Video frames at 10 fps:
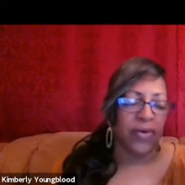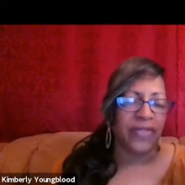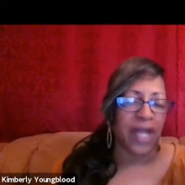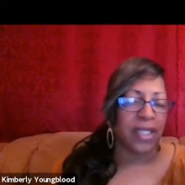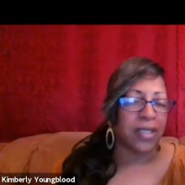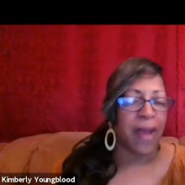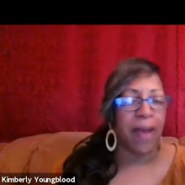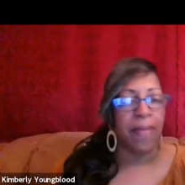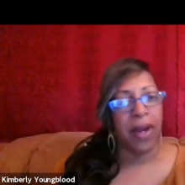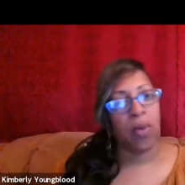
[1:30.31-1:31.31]
We've talked
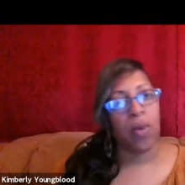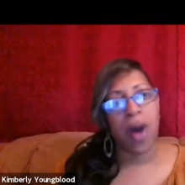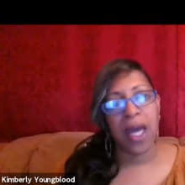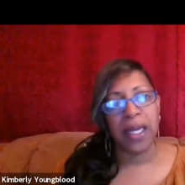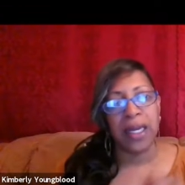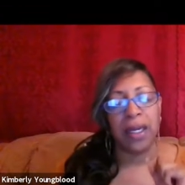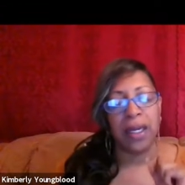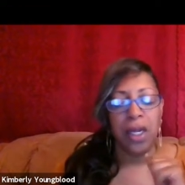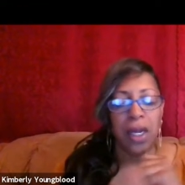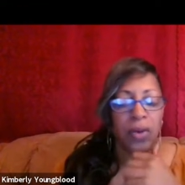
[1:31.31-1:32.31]
about marijuana.
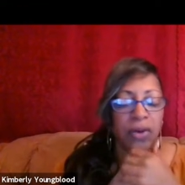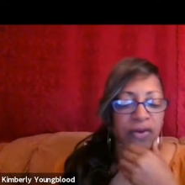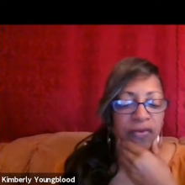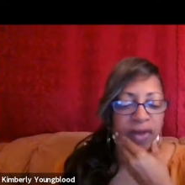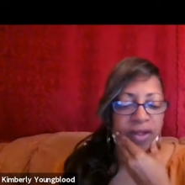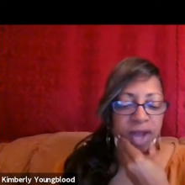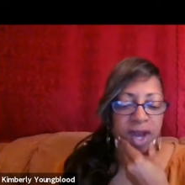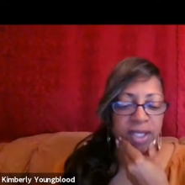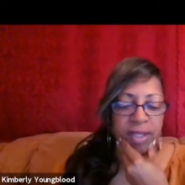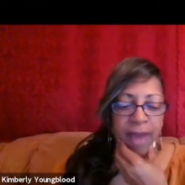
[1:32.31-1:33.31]
We've
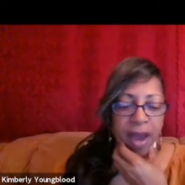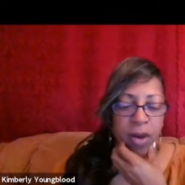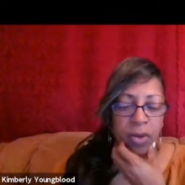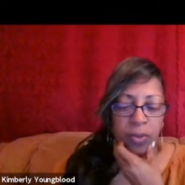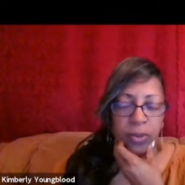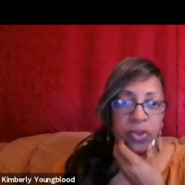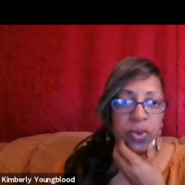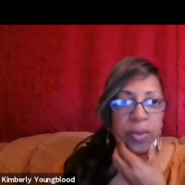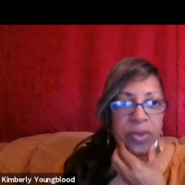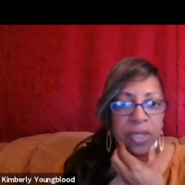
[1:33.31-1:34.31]
talked about
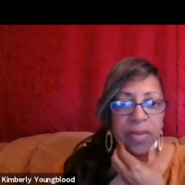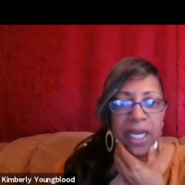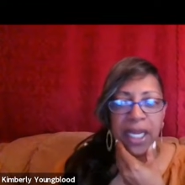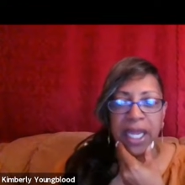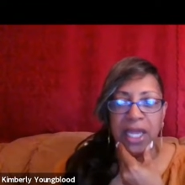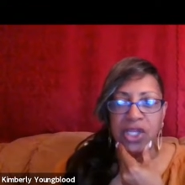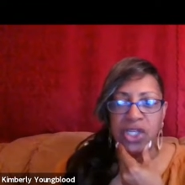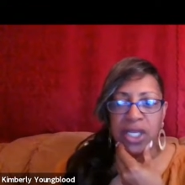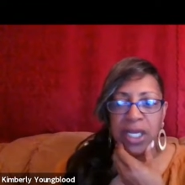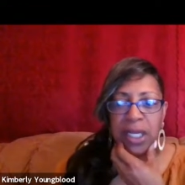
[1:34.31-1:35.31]
prescription
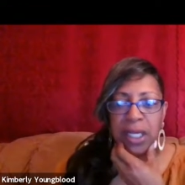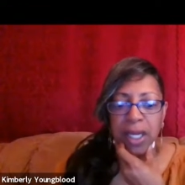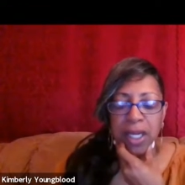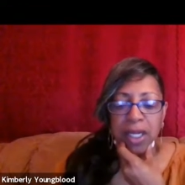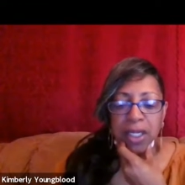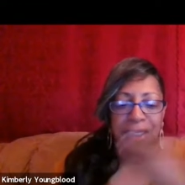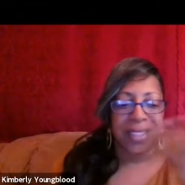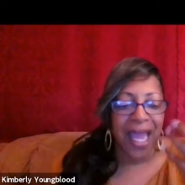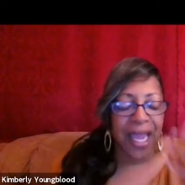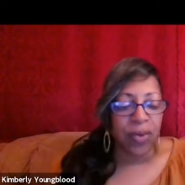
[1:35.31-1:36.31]
medication. And
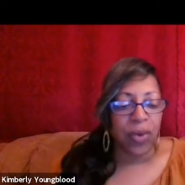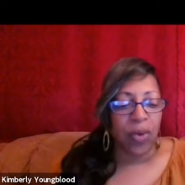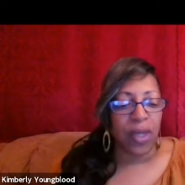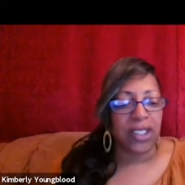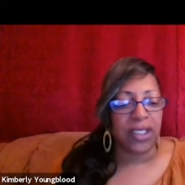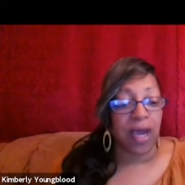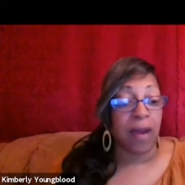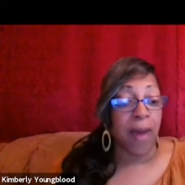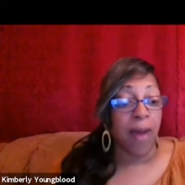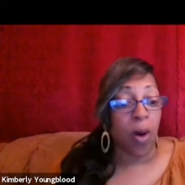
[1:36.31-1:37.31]
tonight we want to
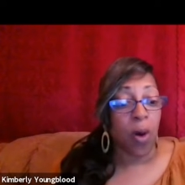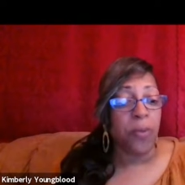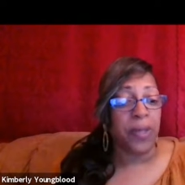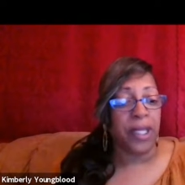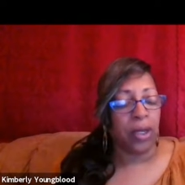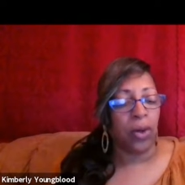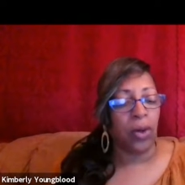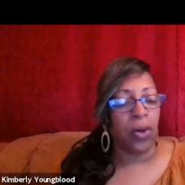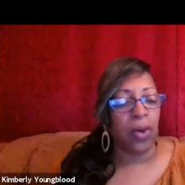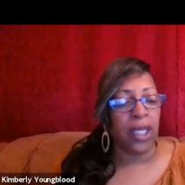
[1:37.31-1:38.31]
talk about
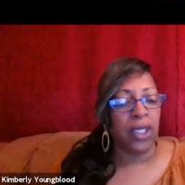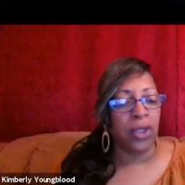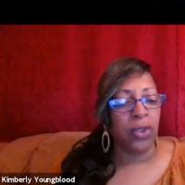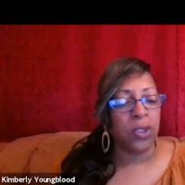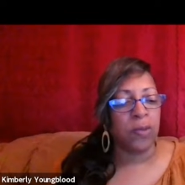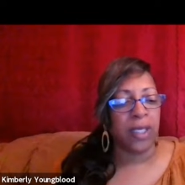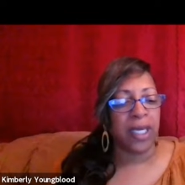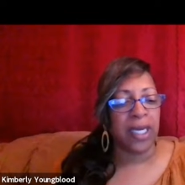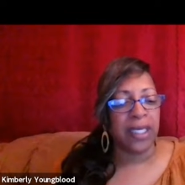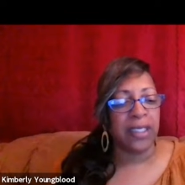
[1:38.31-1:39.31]
opioid use
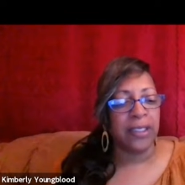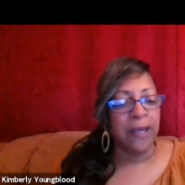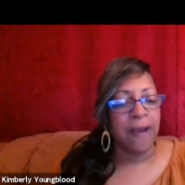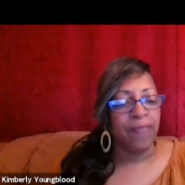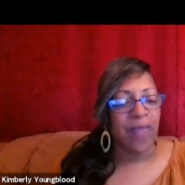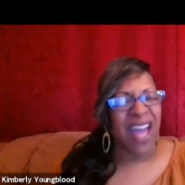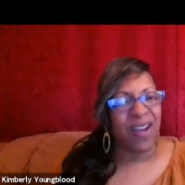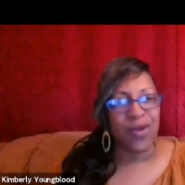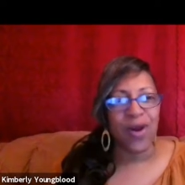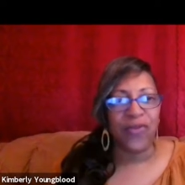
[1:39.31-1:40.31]
because I
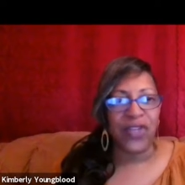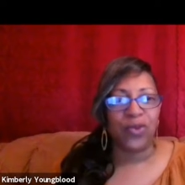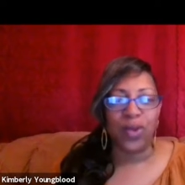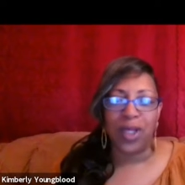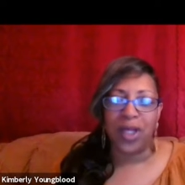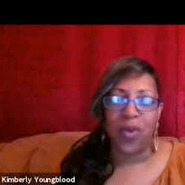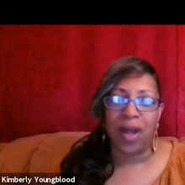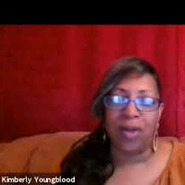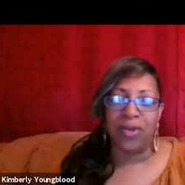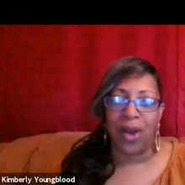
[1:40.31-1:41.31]
don't know if it's really
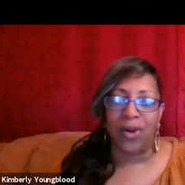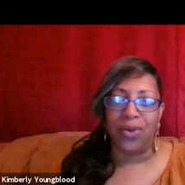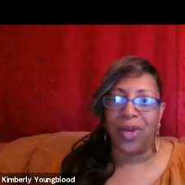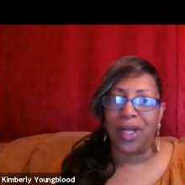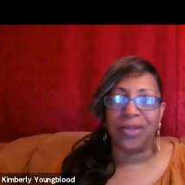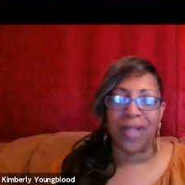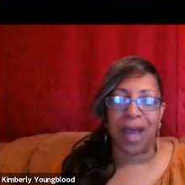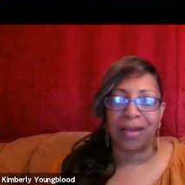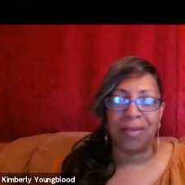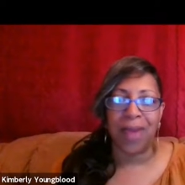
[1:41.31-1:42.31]
well known, well
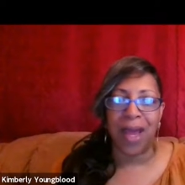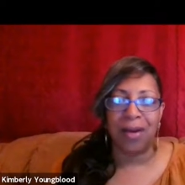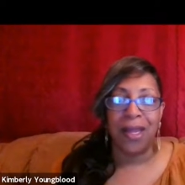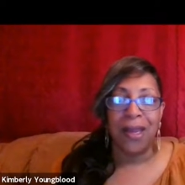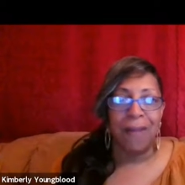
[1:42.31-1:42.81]
talked about.